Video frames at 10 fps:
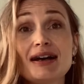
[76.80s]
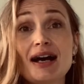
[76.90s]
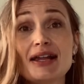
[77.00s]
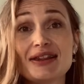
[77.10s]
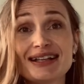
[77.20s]

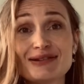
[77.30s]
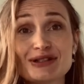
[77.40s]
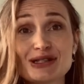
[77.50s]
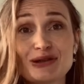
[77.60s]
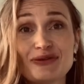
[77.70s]
I think it
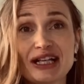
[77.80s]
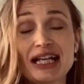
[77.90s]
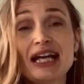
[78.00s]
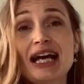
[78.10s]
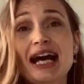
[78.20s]
was so
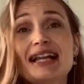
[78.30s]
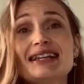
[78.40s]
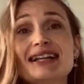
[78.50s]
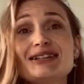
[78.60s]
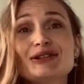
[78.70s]
funny. And
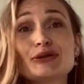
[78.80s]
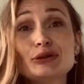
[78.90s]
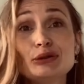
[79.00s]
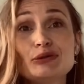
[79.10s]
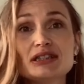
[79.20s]
then the
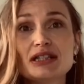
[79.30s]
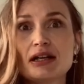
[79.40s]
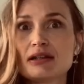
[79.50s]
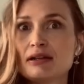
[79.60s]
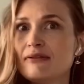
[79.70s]
crew was
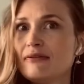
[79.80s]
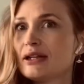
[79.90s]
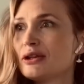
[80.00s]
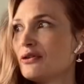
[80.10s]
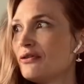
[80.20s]
like,
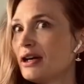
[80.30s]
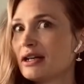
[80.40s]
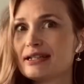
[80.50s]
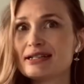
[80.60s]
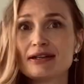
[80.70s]
what the
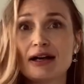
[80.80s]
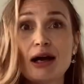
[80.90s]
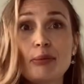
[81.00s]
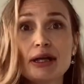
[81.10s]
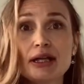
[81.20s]
fuck is
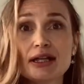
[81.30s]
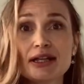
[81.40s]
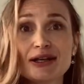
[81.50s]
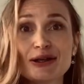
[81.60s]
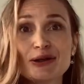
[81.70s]
happening
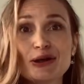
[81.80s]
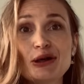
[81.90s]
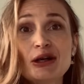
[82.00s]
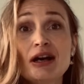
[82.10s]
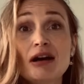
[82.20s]
here, you
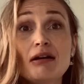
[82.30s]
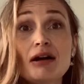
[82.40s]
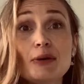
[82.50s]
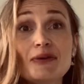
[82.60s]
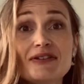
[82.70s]
know?
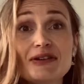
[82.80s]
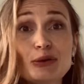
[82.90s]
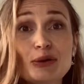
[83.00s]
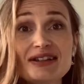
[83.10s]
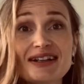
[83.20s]

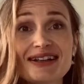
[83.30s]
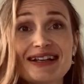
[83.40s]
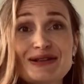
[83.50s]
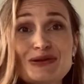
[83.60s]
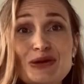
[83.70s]
What are
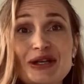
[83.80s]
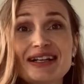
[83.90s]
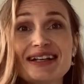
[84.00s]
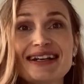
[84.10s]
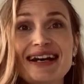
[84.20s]
they doing?